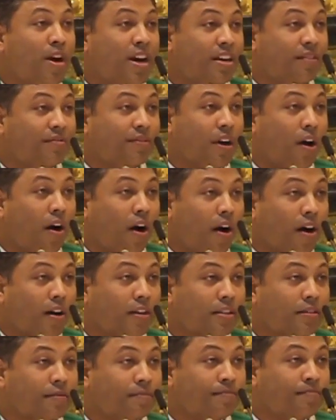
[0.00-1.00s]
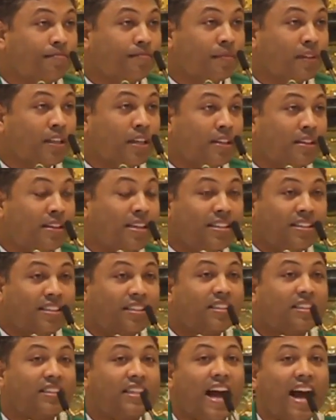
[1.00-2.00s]
of God. This
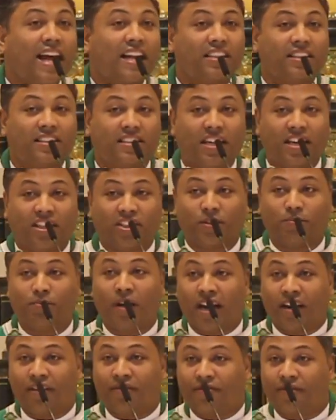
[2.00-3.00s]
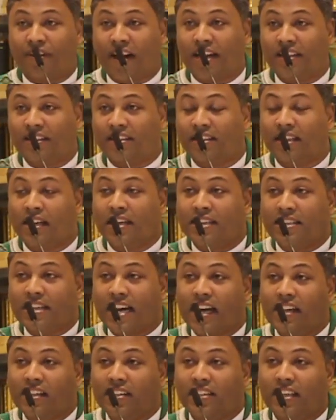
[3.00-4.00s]
statistics, my dear friends,
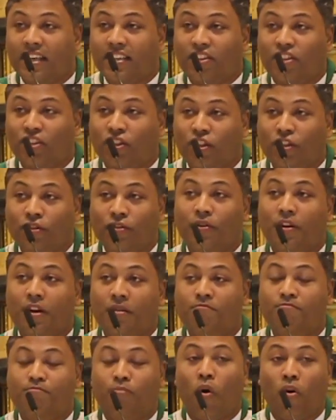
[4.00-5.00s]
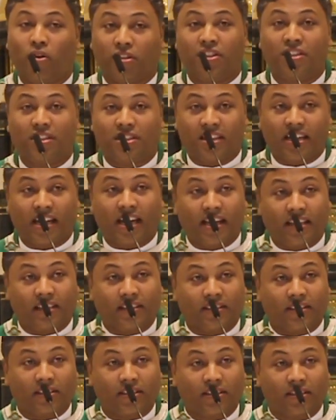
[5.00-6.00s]
tells us two important
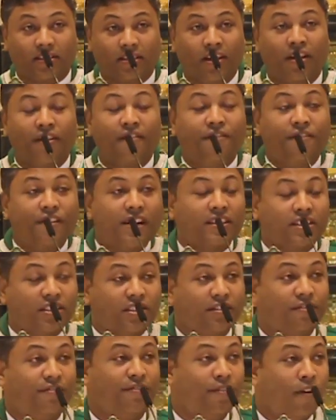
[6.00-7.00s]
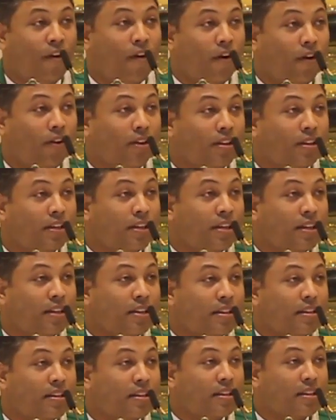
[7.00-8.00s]
things. First of all,
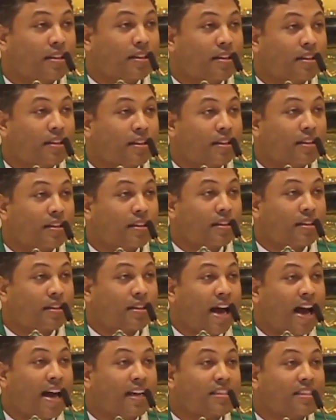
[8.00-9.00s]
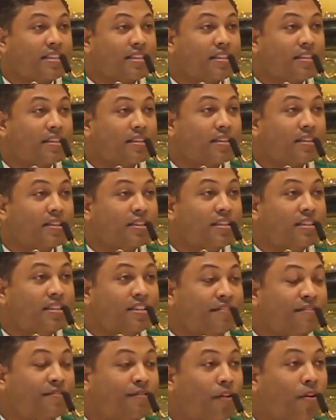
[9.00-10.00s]
that
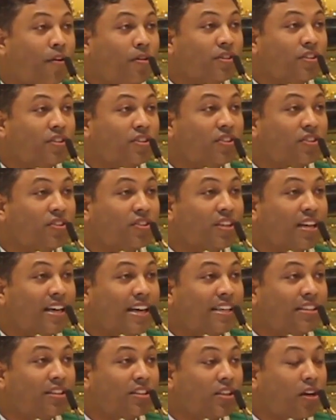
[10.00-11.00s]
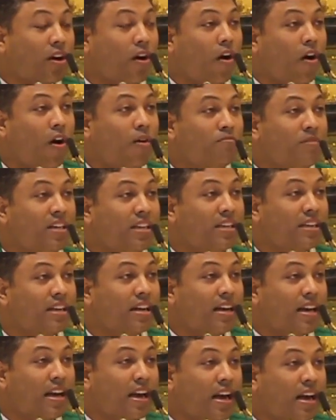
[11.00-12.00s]
divorce is common
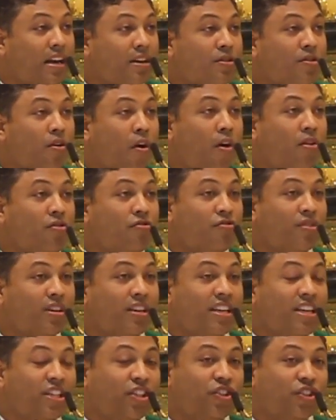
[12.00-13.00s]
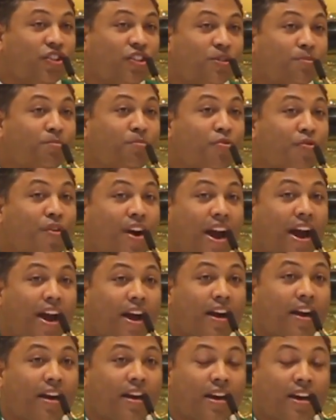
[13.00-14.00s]
in non-religious
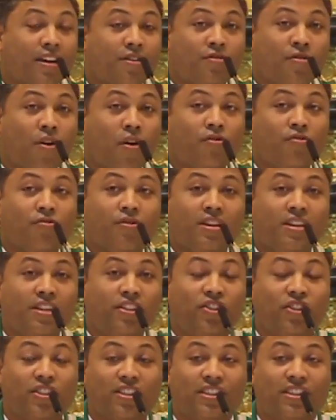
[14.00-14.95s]
prayer, in non-religious